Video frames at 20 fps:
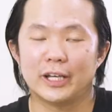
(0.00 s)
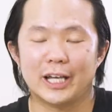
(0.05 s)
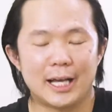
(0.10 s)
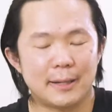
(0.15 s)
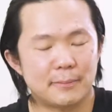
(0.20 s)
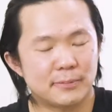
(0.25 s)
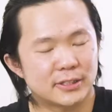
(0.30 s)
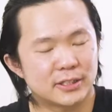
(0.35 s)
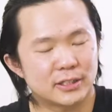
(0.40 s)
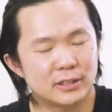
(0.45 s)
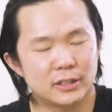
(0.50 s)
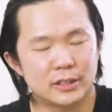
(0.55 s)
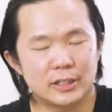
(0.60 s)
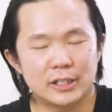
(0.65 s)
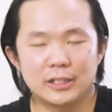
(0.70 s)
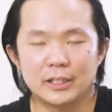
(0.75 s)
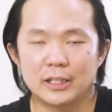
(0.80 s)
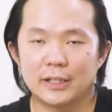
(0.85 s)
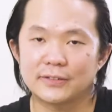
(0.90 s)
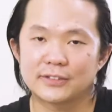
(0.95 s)
absolutely
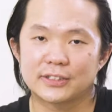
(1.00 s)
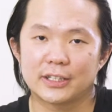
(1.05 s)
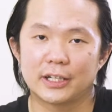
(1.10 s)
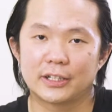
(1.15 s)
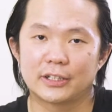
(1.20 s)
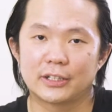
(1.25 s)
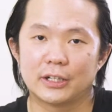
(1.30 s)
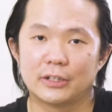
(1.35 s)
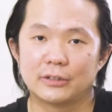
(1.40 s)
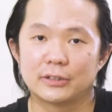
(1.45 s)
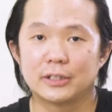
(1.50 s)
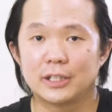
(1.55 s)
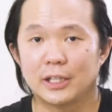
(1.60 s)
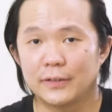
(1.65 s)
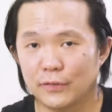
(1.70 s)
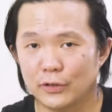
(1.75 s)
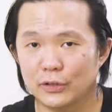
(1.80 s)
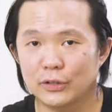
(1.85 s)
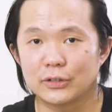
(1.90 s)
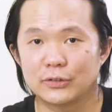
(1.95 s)
love SiteGround, and
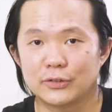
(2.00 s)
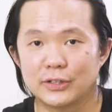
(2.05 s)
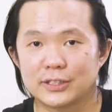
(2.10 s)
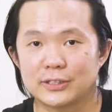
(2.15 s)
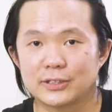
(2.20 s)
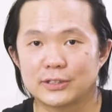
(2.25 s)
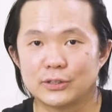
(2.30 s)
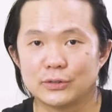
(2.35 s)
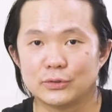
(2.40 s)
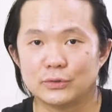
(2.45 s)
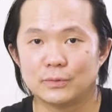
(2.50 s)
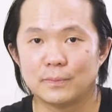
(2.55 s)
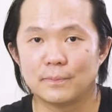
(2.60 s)
for good reason too.